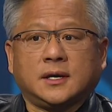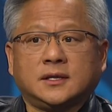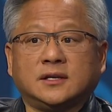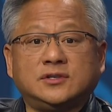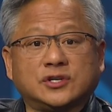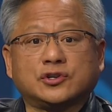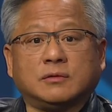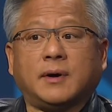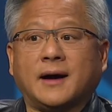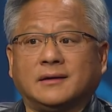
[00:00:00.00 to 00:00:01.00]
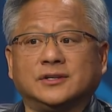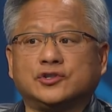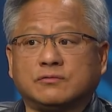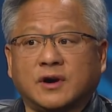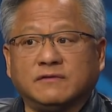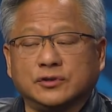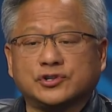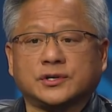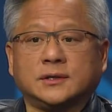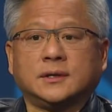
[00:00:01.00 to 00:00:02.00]
the digital biology
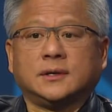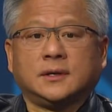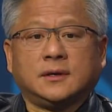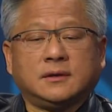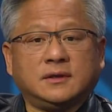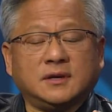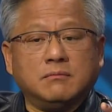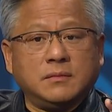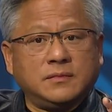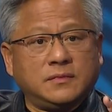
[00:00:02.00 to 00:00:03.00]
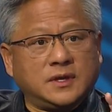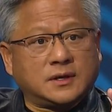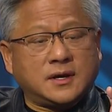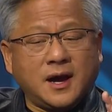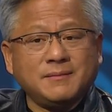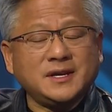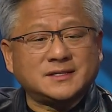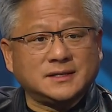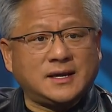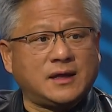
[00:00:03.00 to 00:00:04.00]
revolution the, the coming
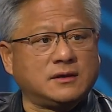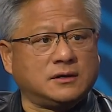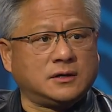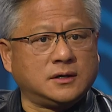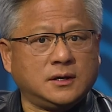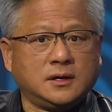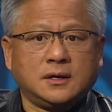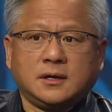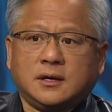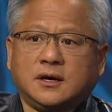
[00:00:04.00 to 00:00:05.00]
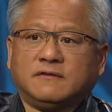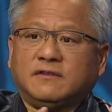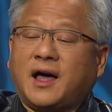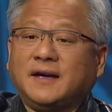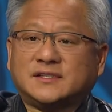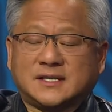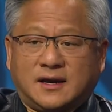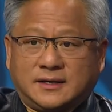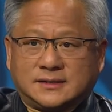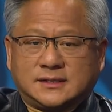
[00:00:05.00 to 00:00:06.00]
together of life
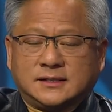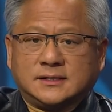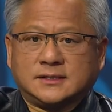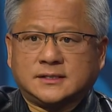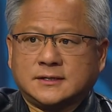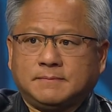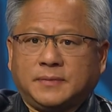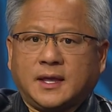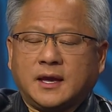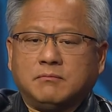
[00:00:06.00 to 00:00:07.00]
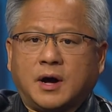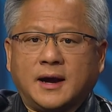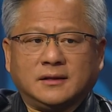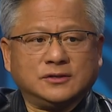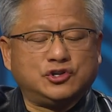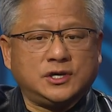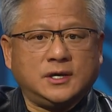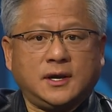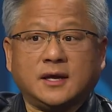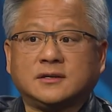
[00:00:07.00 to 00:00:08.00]
sciences and
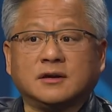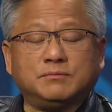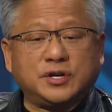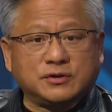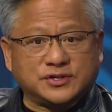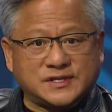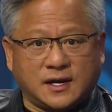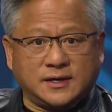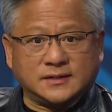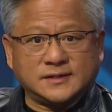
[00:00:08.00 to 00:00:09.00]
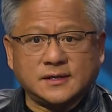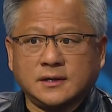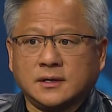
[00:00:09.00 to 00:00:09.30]
biology and computer science